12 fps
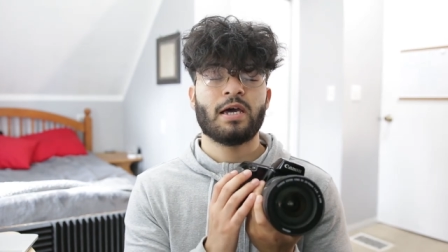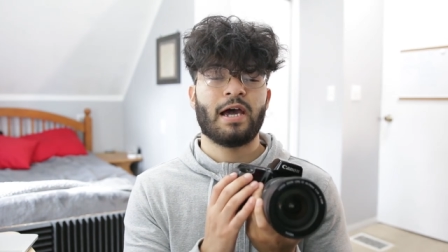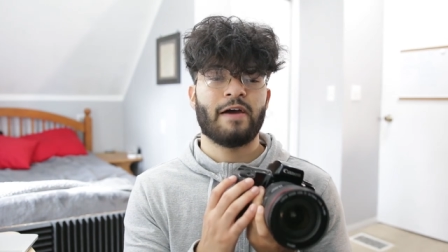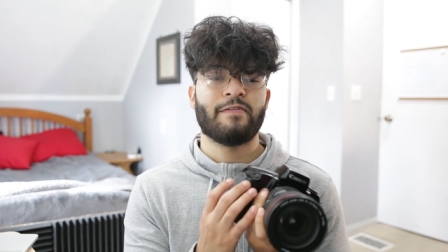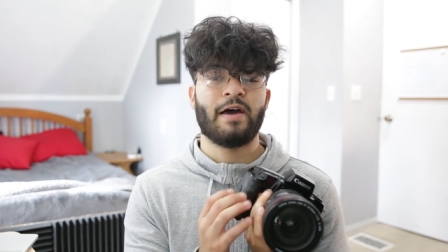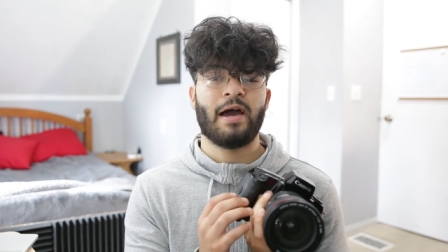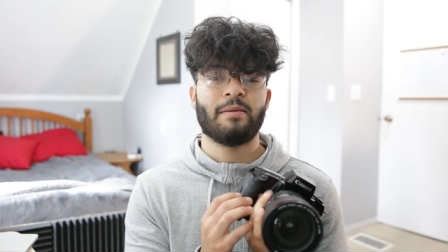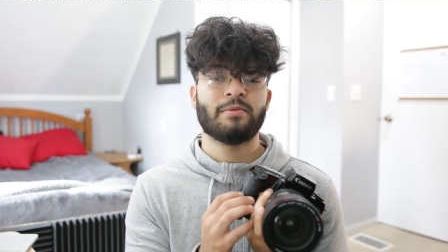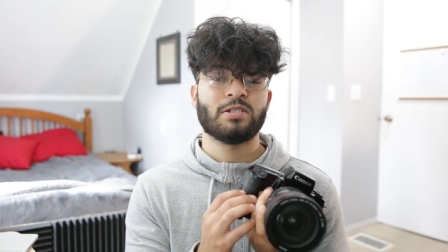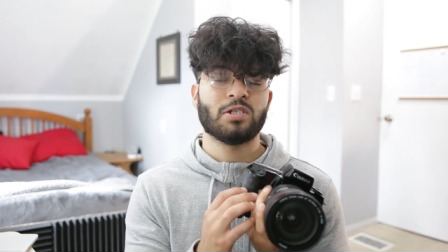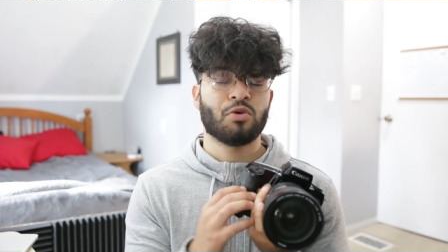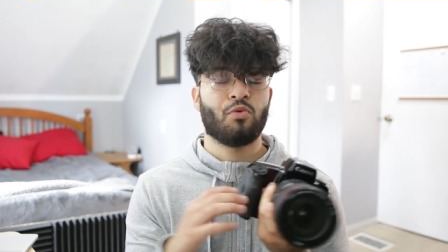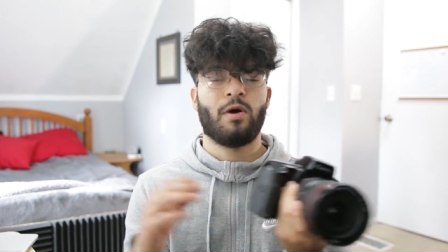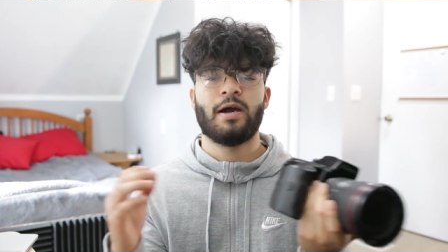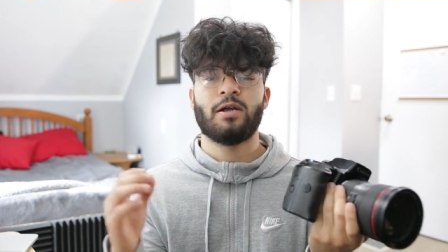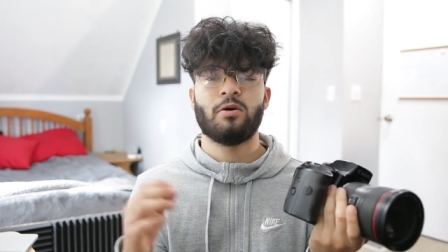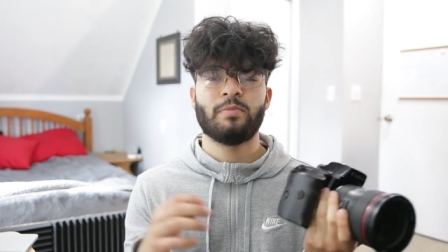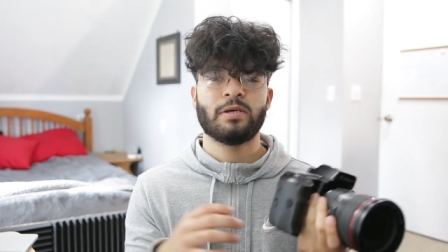have the aperture
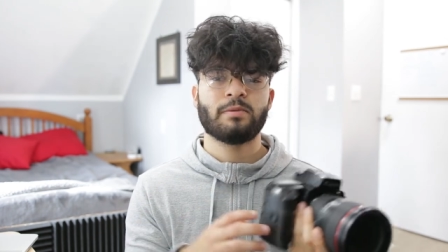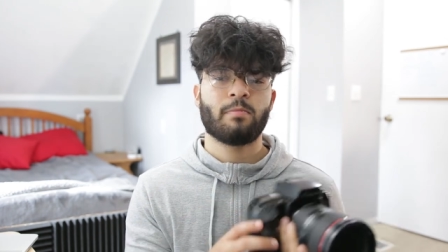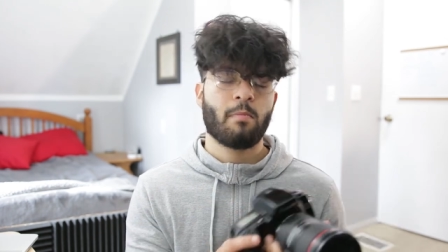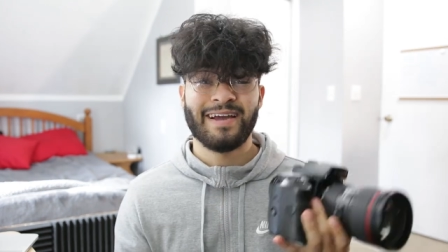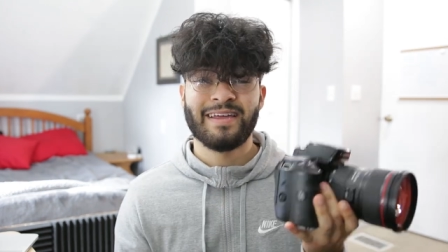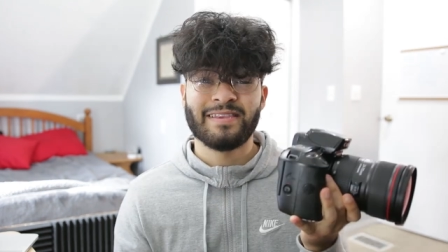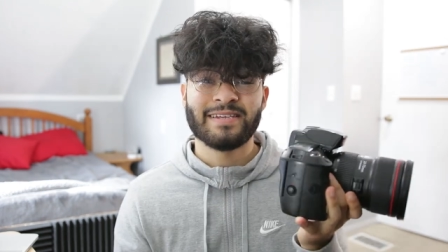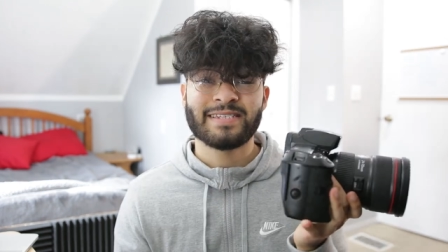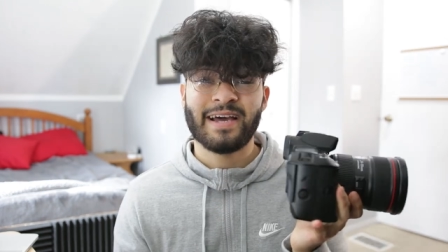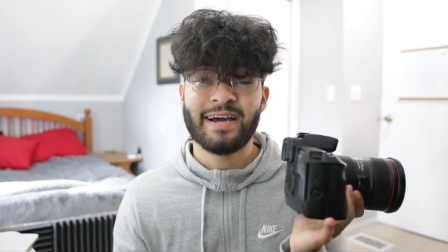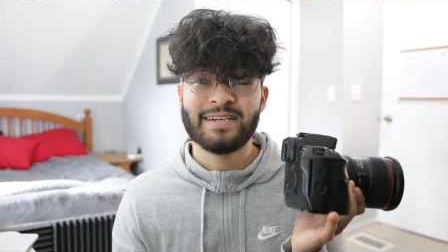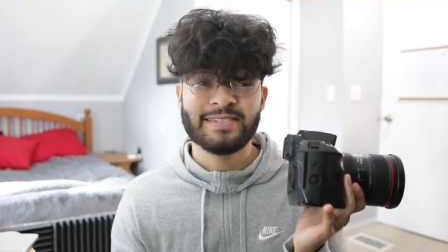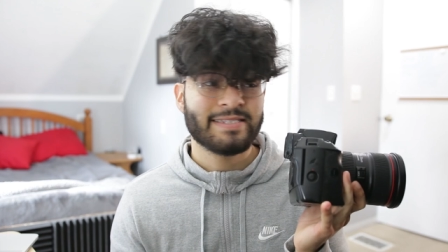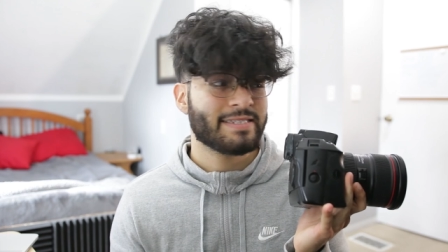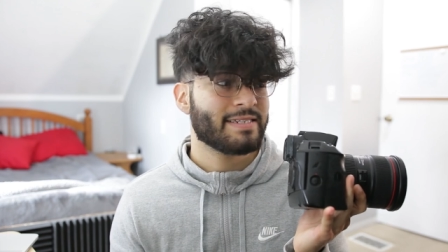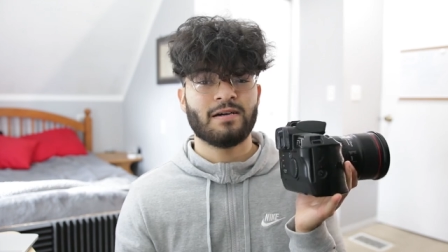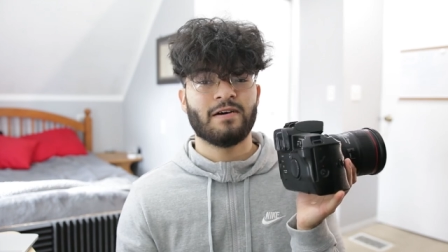wide open and this has